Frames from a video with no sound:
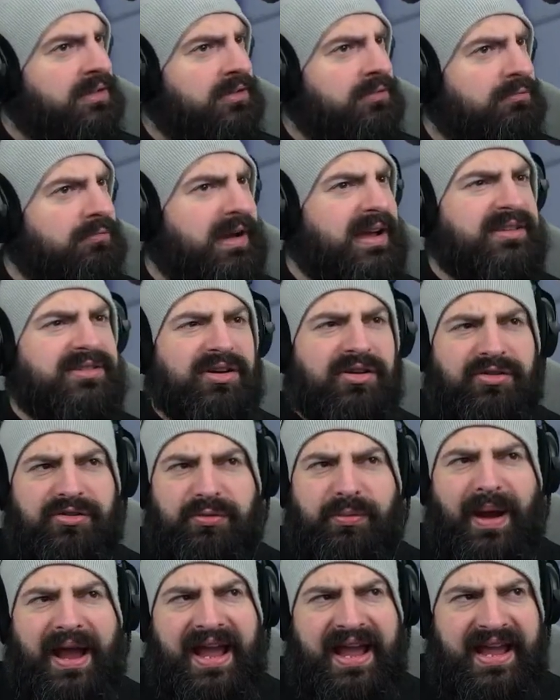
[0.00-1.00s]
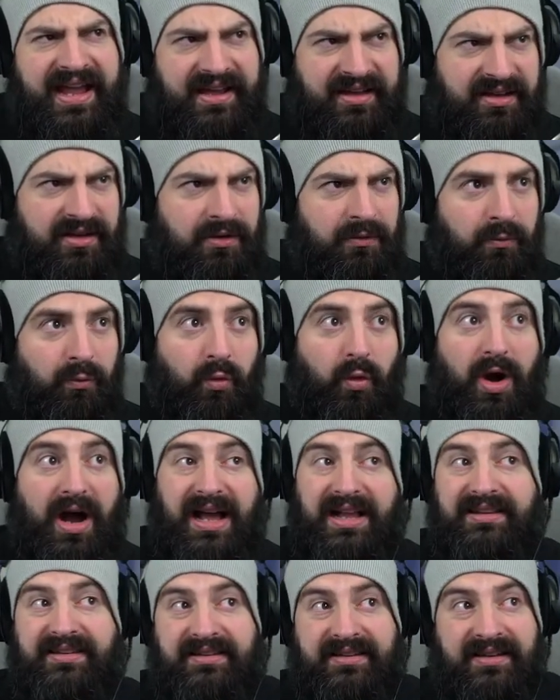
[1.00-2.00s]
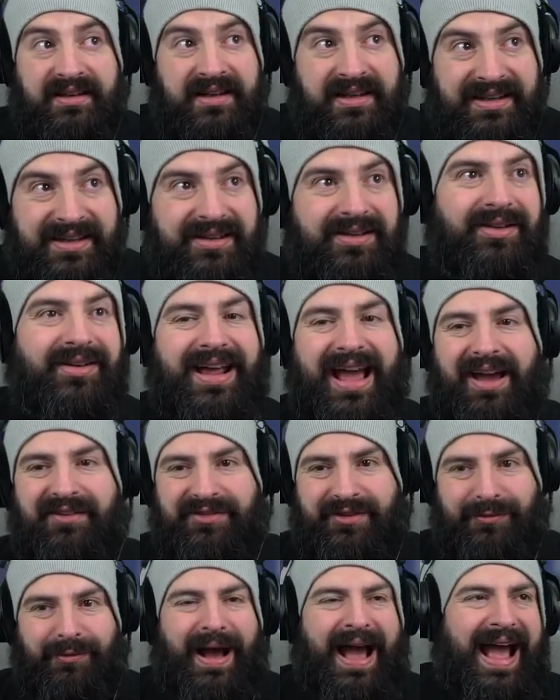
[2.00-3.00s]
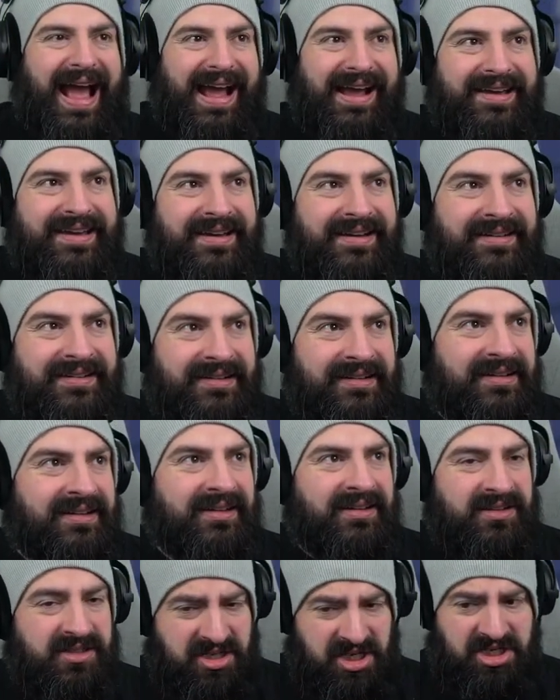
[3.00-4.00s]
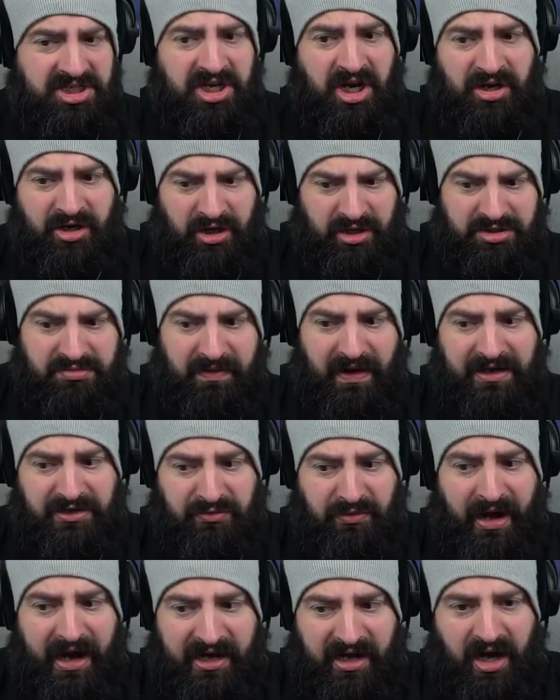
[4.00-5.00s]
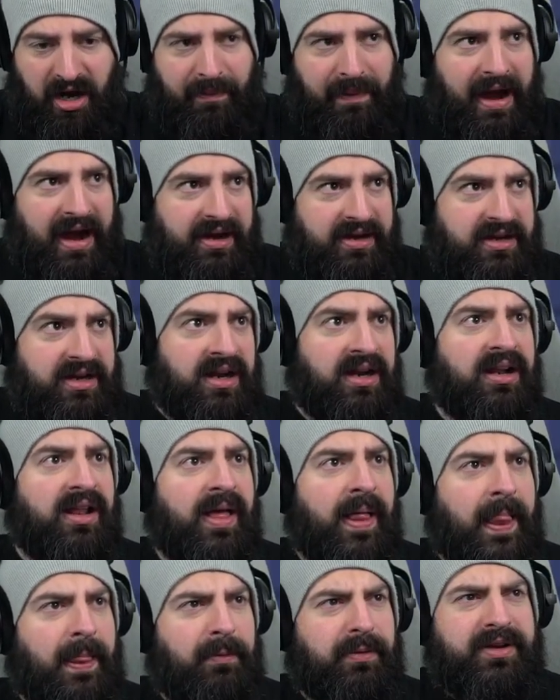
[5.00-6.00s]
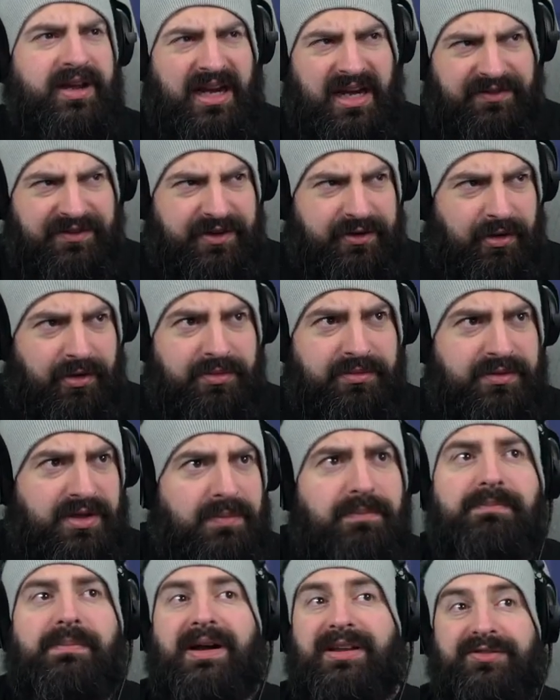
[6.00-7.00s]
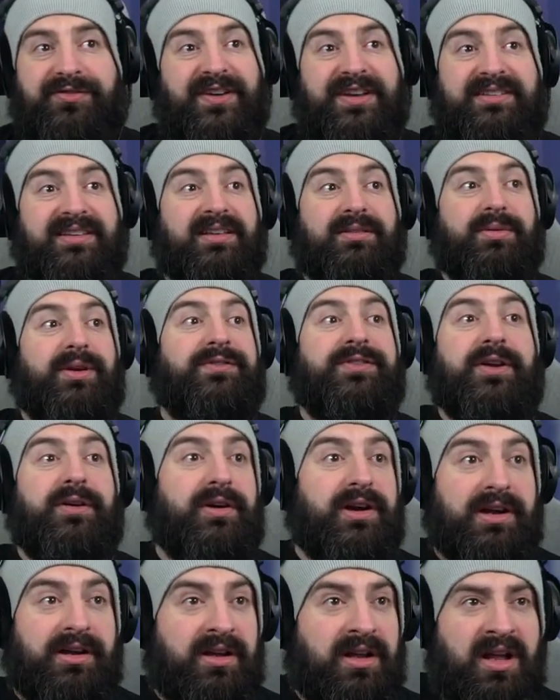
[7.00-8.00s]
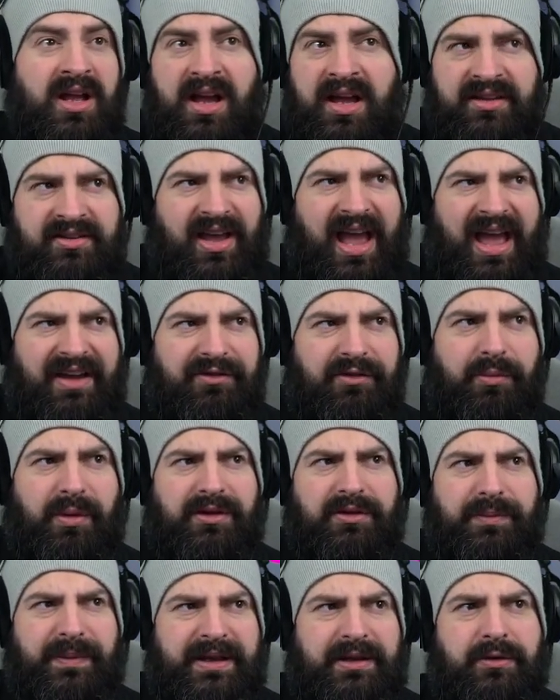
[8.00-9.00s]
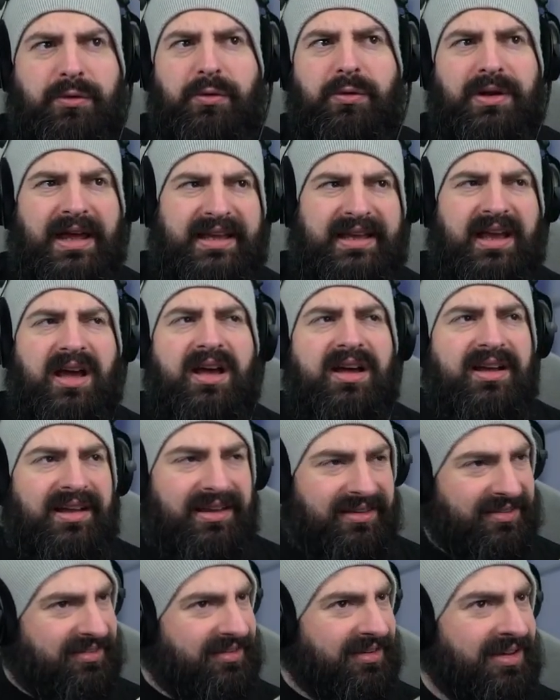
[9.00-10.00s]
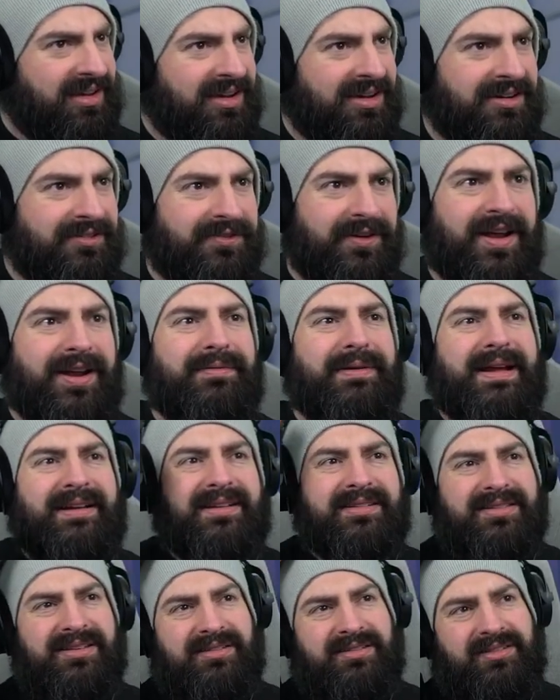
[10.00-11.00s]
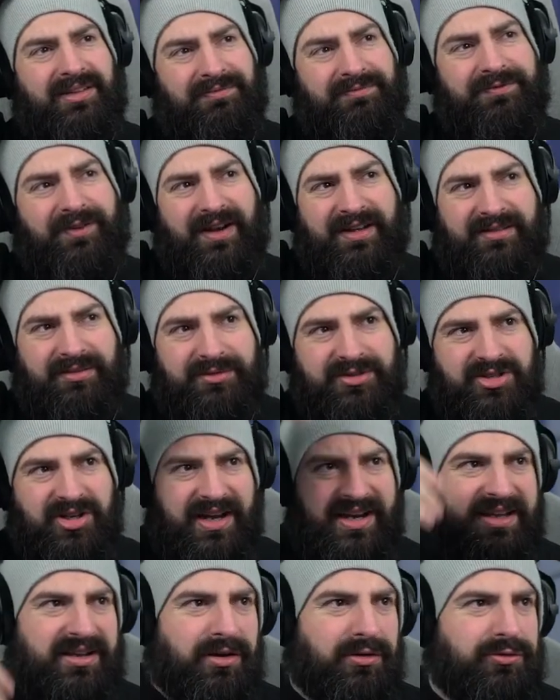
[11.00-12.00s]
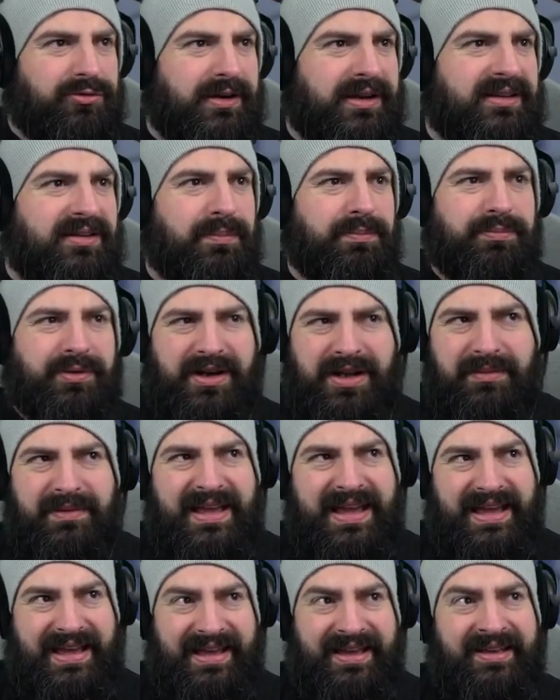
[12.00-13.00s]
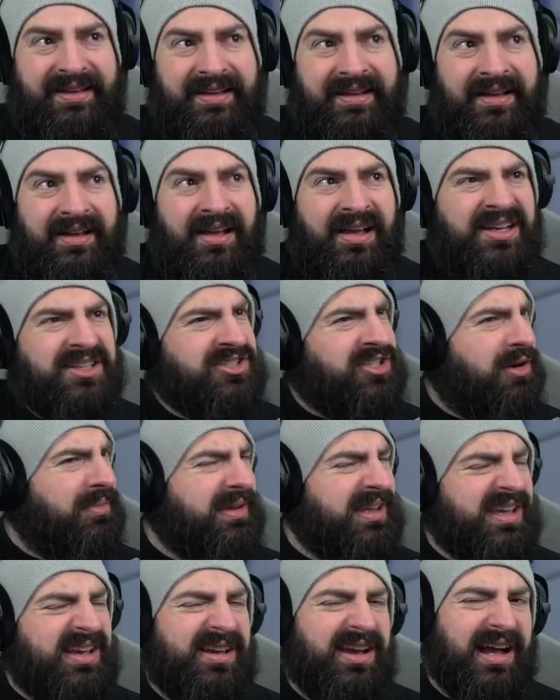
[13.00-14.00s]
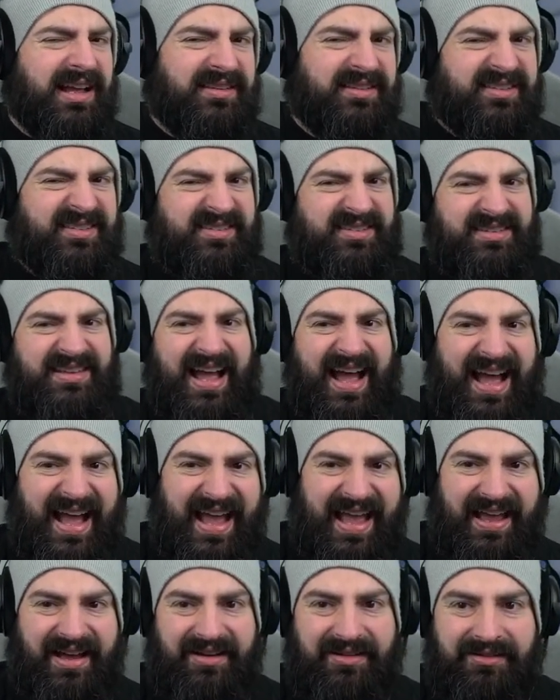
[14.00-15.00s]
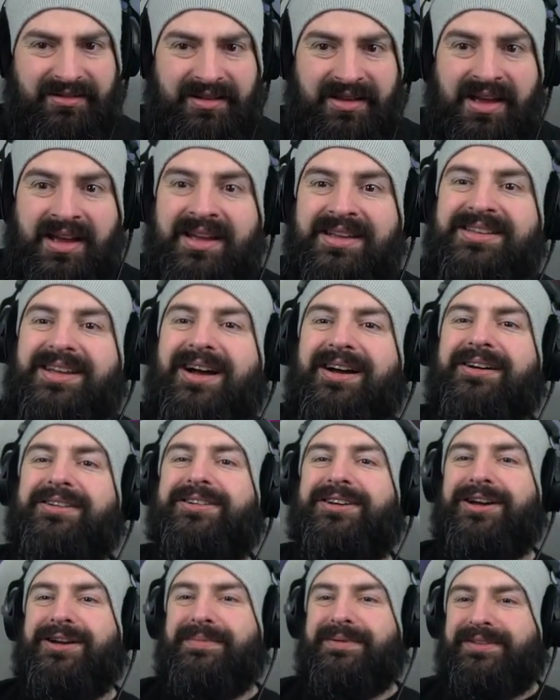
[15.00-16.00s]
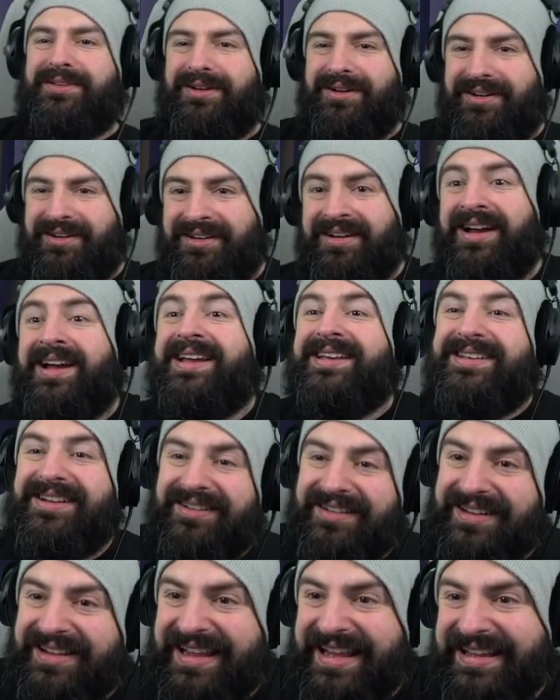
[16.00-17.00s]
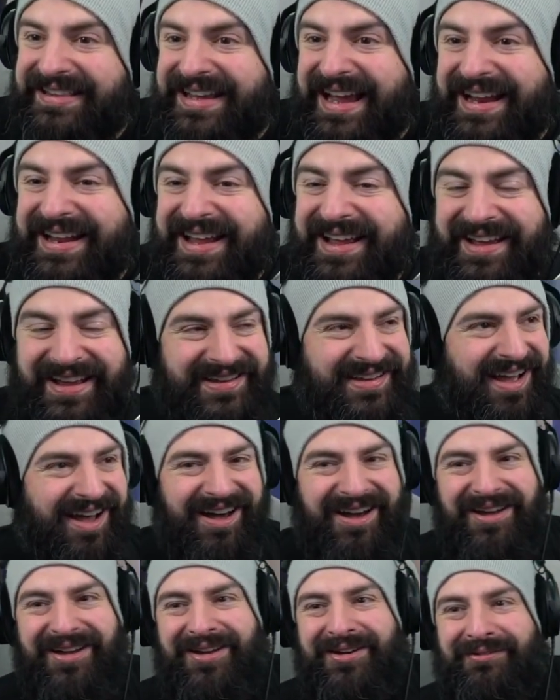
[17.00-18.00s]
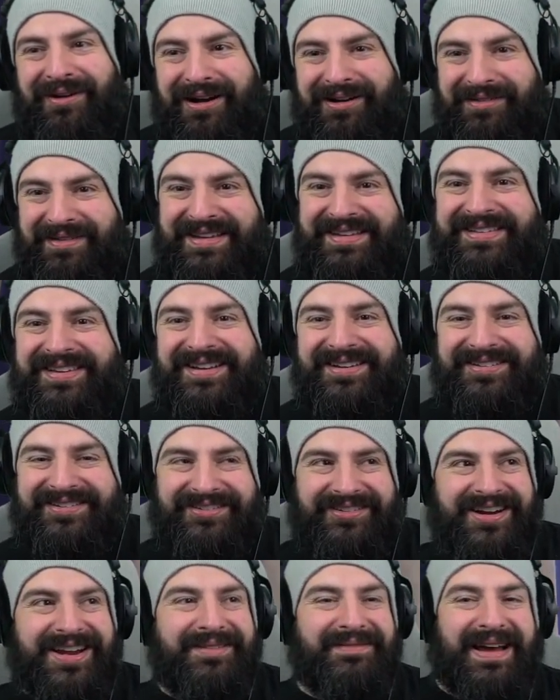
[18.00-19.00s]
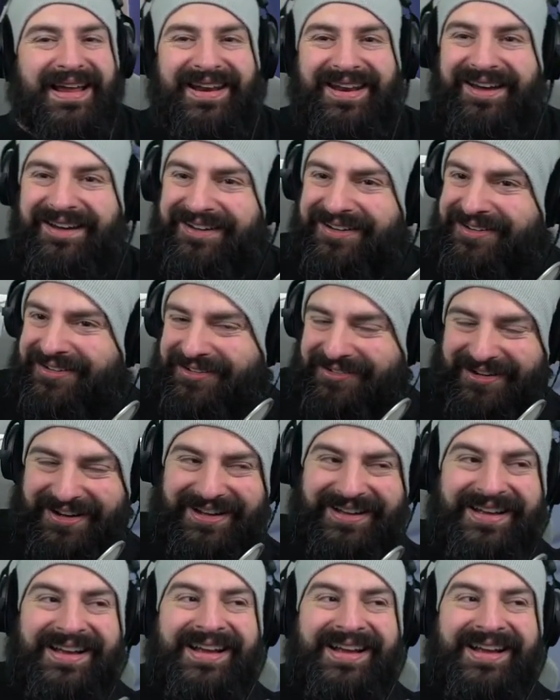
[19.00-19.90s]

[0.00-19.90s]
Where's your swag? What? You don't have swag? Yes, I got my swagger back. What kind of a crow? You must fix this if you are uh, to ever want to be cool like us. Fly around and, find some shiny gold trinkets and bring them here. Show me you got style. Yo, Koopasaur, you're the lead dead here. Yo, welcome into the stream. Hello.